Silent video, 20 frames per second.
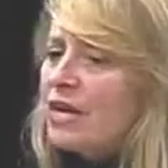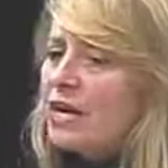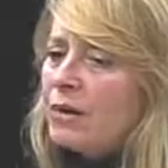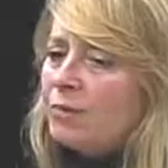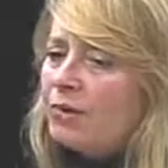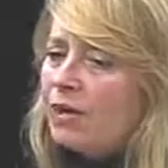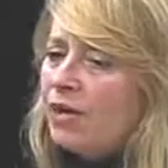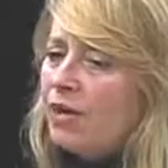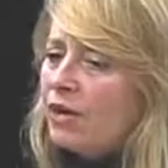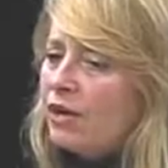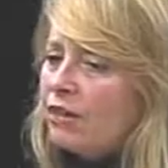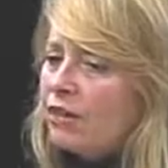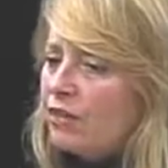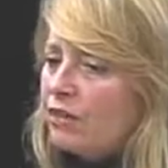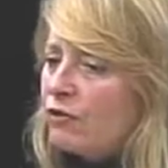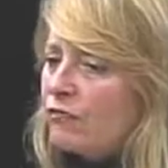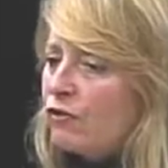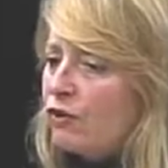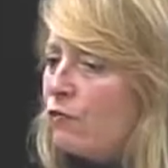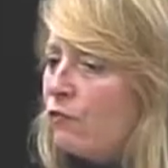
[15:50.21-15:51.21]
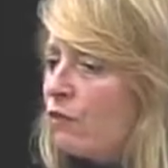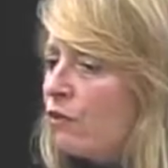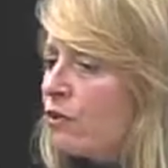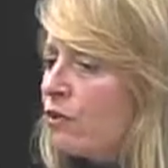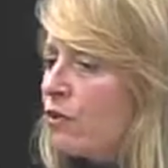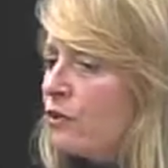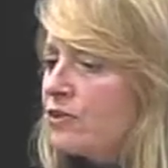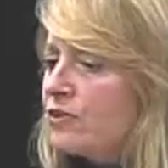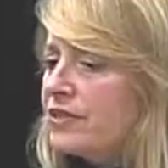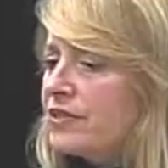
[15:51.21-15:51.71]
but you know,
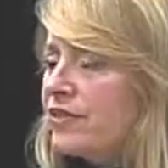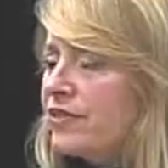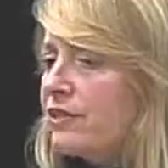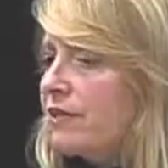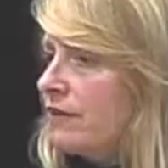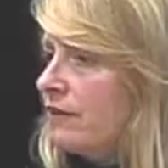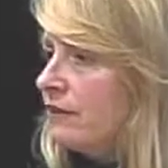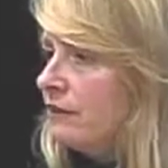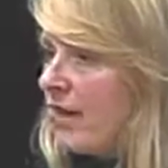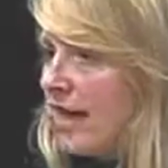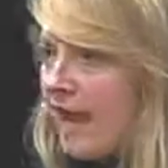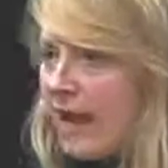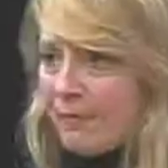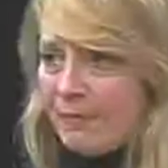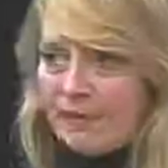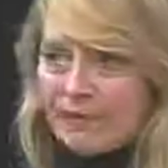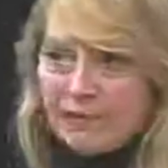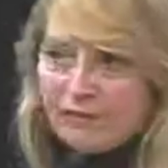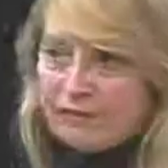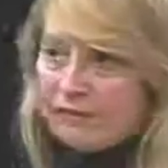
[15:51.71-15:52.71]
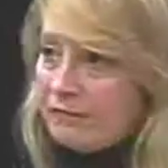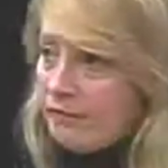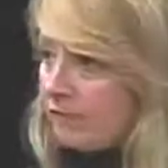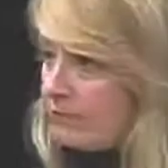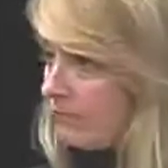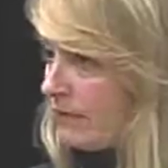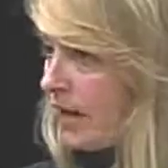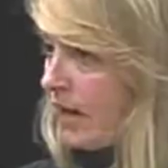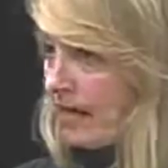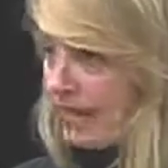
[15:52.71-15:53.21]
robocalls can happen
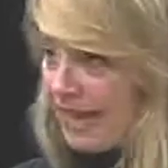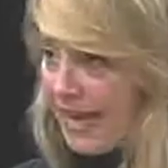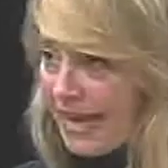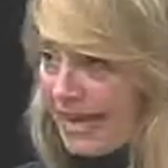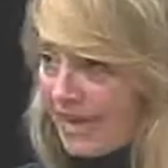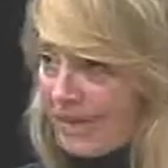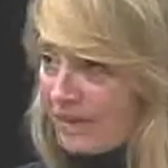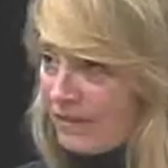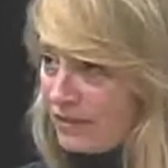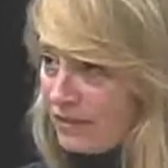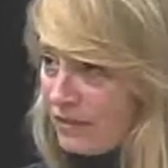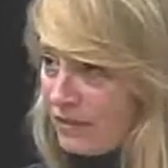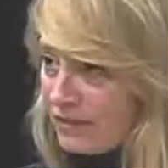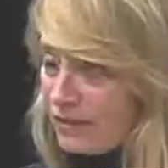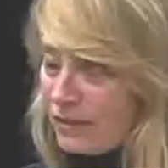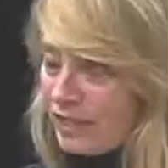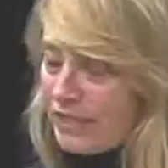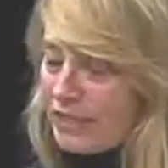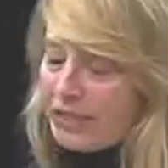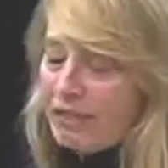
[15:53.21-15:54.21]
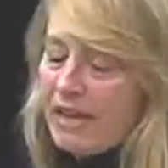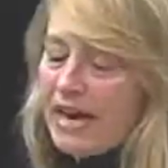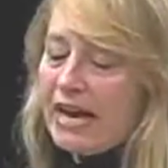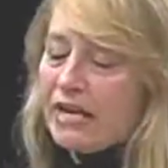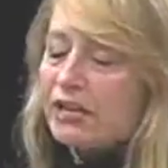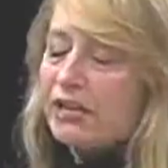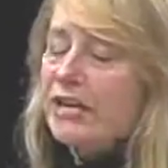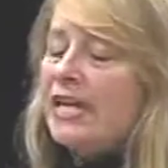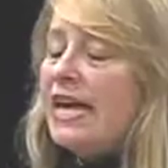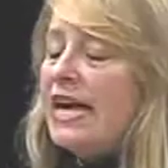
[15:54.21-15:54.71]
on any subject
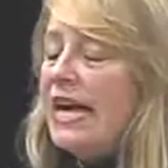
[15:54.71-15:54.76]
matter.